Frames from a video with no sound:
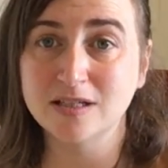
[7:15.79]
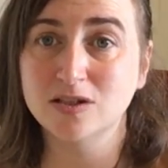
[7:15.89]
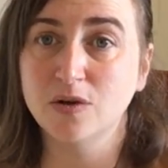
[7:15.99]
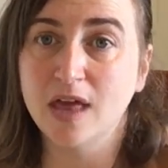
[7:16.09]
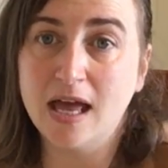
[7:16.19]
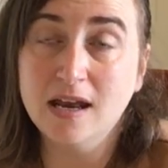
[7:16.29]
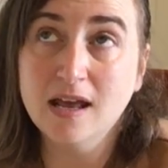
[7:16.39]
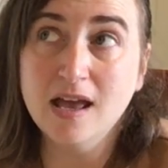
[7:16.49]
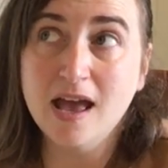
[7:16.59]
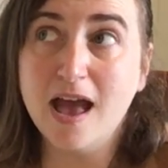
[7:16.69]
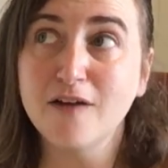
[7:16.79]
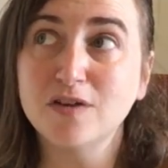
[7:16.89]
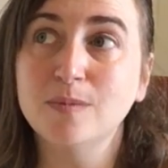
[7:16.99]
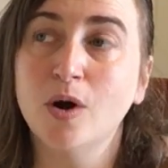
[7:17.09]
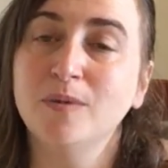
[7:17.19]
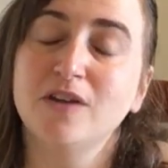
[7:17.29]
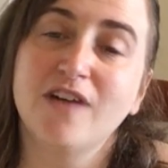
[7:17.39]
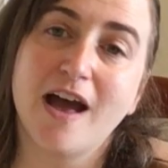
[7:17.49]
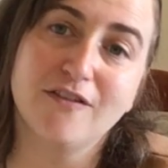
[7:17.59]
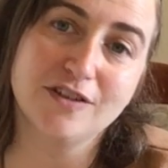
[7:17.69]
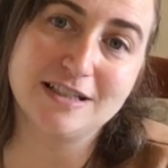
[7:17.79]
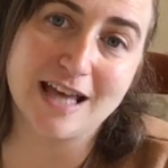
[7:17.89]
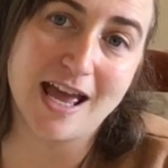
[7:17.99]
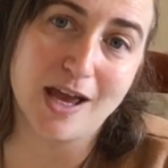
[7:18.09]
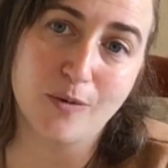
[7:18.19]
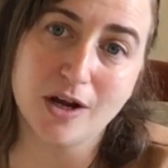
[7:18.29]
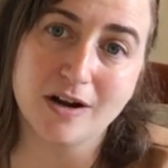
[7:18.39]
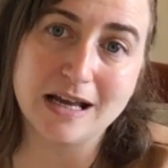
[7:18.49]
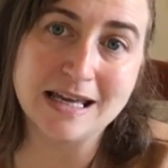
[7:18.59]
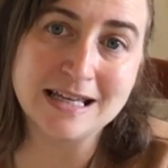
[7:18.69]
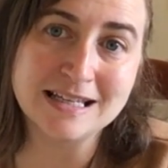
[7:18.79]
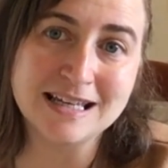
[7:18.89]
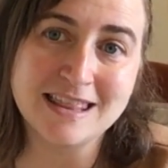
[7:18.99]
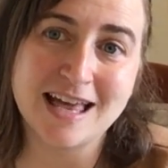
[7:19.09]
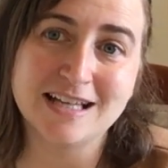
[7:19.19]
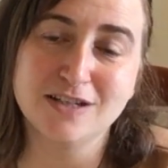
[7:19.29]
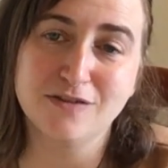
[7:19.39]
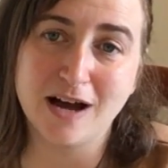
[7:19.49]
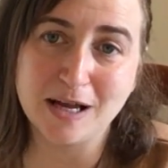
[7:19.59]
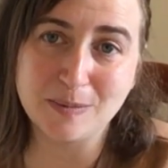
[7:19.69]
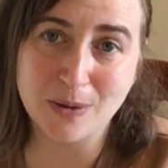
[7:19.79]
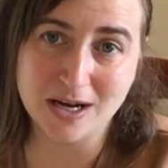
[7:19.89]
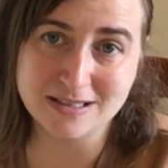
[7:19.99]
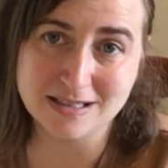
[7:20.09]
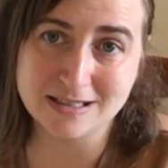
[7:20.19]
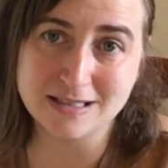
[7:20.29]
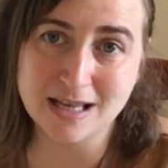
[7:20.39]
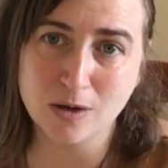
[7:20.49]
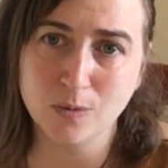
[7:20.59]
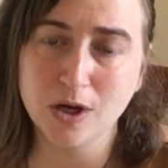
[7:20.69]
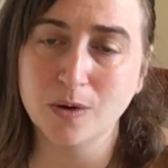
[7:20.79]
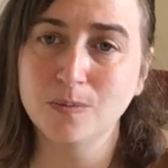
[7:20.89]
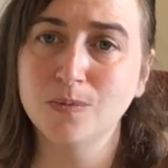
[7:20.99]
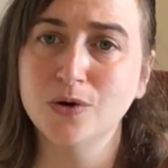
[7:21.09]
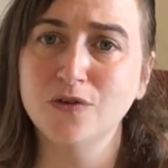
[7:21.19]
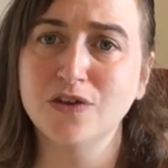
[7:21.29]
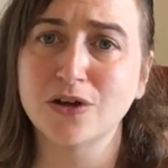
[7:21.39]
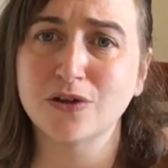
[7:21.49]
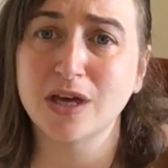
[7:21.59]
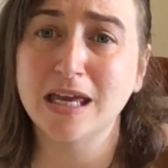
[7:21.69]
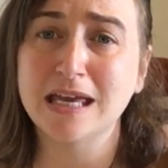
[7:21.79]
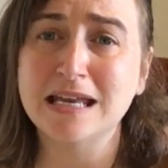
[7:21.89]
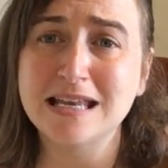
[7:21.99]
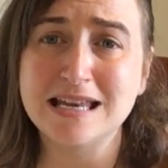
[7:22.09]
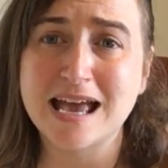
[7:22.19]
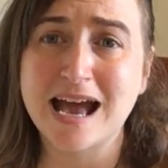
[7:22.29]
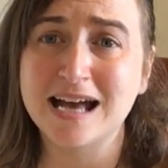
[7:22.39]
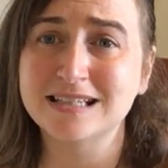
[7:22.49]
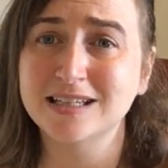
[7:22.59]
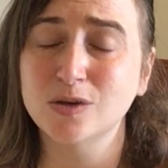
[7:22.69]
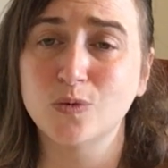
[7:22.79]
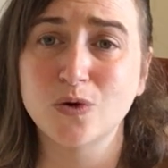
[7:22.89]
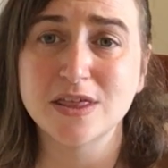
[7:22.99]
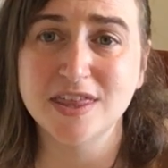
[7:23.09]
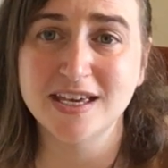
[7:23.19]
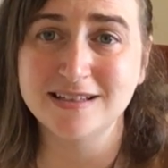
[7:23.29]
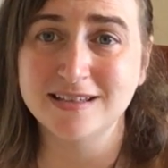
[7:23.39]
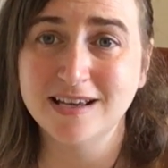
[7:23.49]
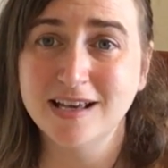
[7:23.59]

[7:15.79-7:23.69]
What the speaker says: And so that every moment of every day, we are in that divine presence and we are moving in it, as it, with it,